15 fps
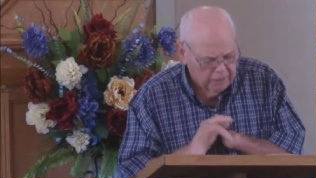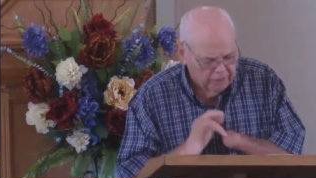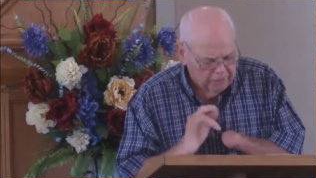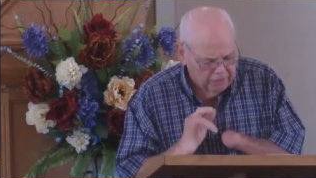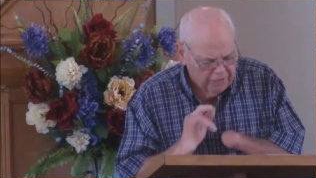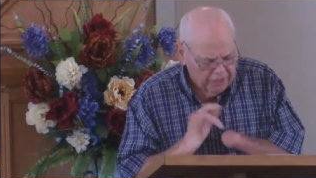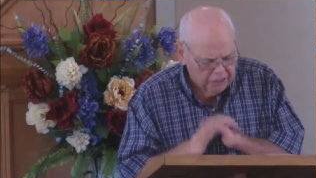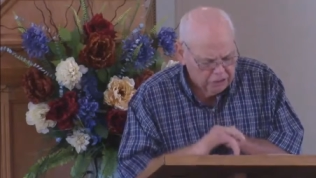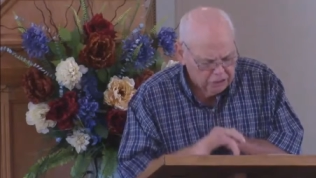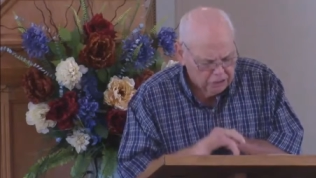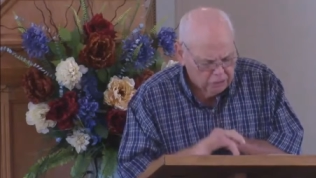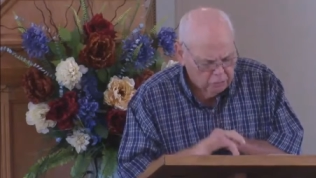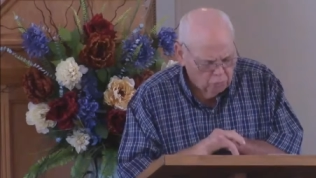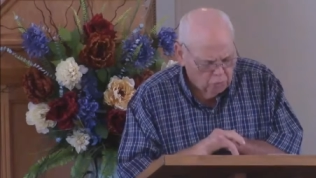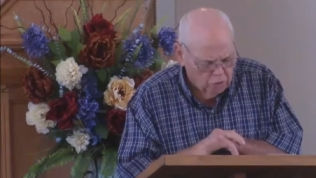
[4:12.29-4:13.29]

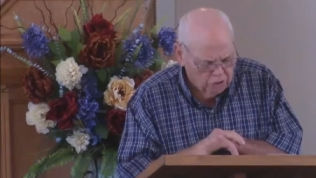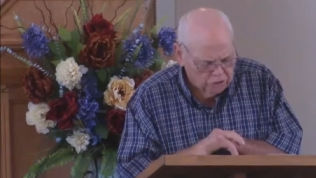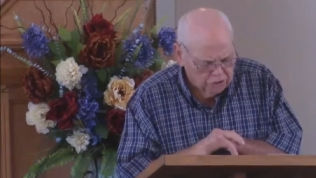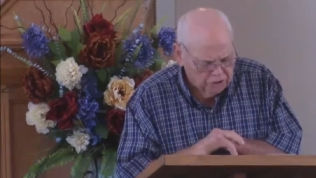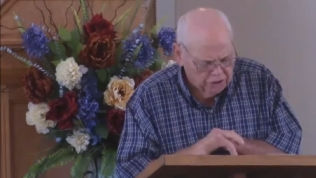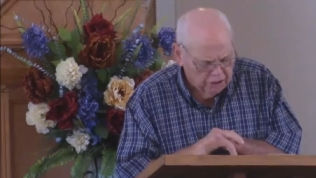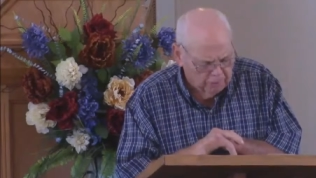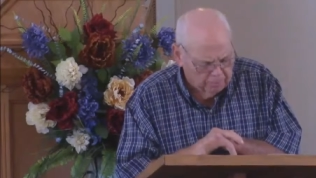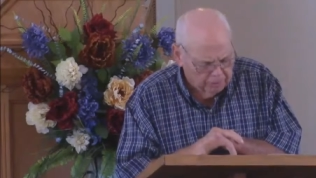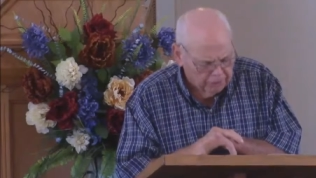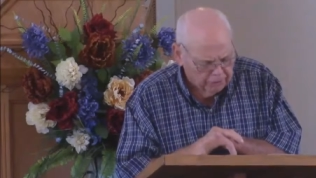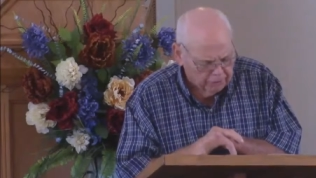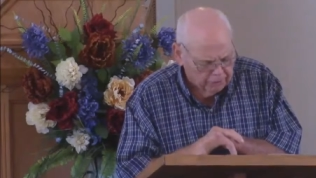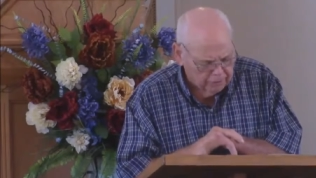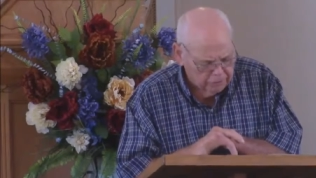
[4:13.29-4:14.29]
This was the
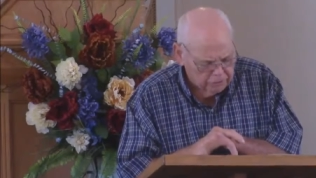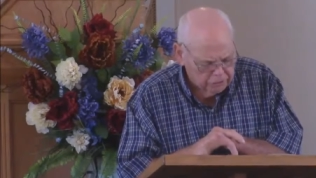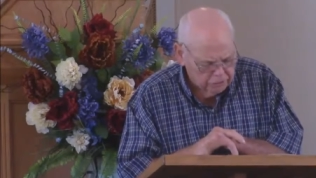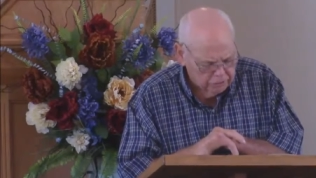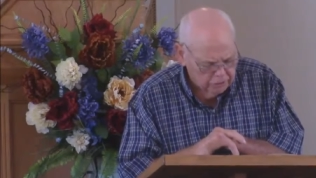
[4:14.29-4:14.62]
appearance